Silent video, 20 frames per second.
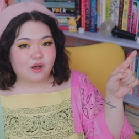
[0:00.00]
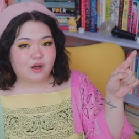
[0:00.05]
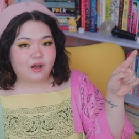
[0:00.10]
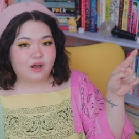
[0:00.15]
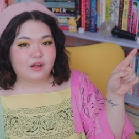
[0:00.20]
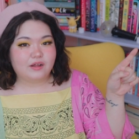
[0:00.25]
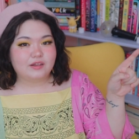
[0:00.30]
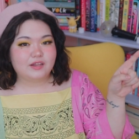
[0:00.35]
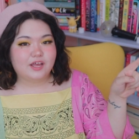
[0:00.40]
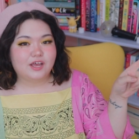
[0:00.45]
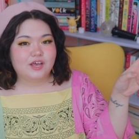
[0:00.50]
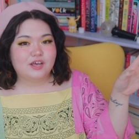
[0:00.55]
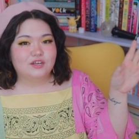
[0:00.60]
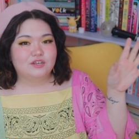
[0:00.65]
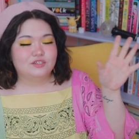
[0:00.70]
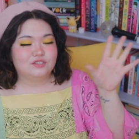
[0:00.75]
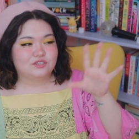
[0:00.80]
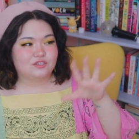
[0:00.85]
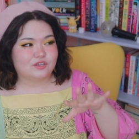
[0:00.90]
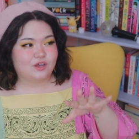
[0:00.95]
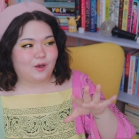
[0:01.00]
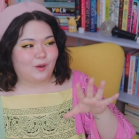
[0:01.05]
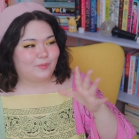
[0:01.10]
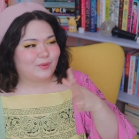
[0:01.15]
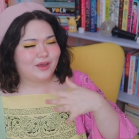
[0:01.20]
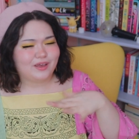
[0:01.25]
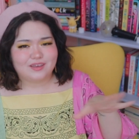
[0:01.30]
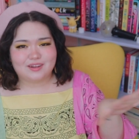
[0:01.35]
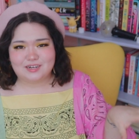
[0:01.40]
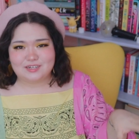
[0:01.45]
haul, so I'm
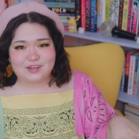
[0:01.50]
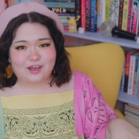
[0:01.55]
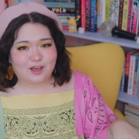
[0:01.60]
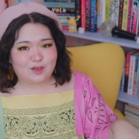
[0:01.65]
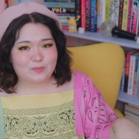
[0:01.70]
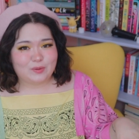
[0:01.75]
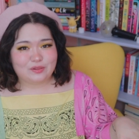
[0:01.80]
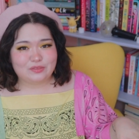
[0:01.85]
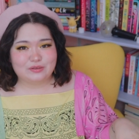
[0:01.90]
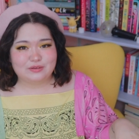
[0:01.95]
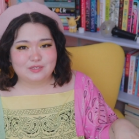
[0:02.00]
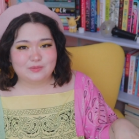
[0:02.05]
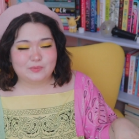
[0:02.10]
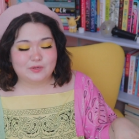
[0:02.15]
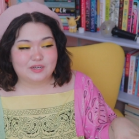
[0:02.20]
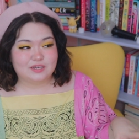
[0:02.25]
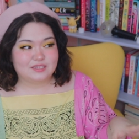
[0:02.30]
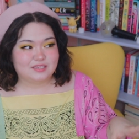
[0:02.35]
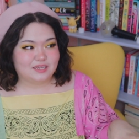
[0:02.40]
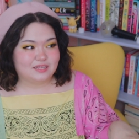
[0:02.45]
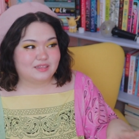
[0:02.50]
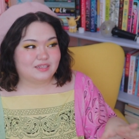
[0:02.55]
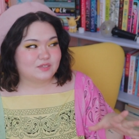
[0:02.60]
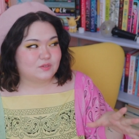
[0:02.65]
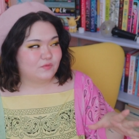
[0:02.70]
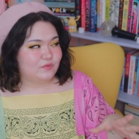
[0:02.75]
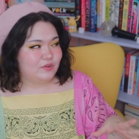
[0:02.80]
not going to talk about those books in this